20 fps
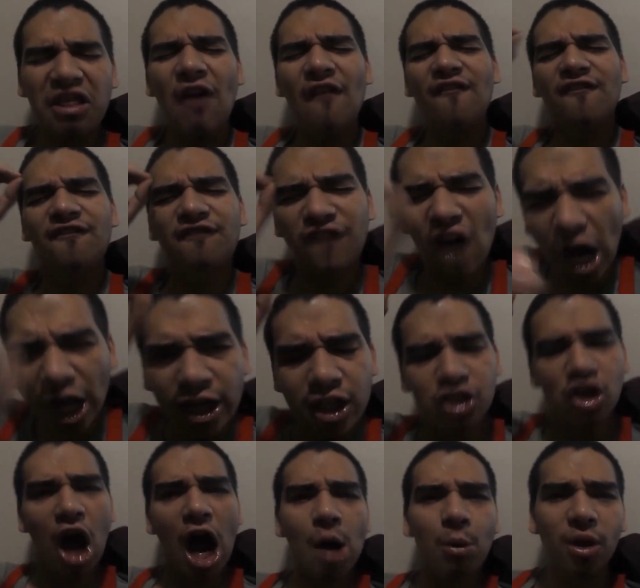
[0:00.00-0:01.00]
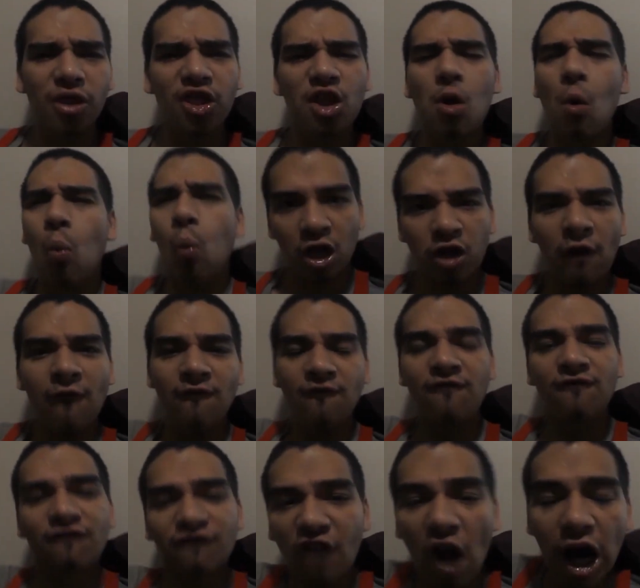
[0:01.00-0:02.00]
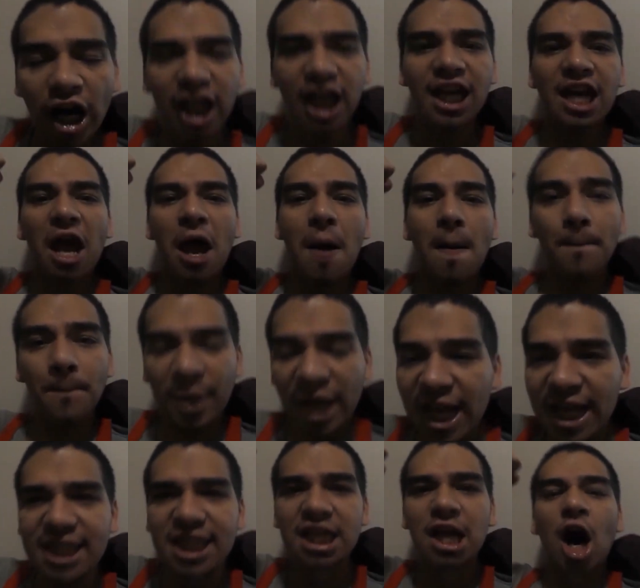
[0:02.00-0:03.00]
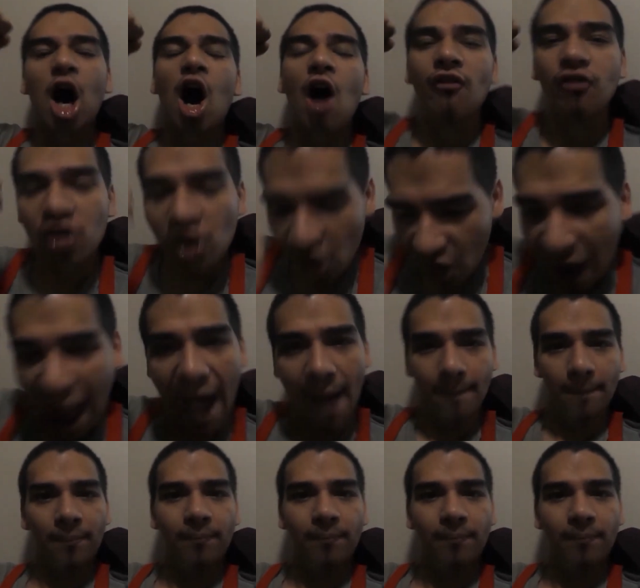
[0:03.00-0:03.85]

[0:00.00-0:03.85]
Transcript: the fuck fuck is wrong with you, you fucking piece of crap?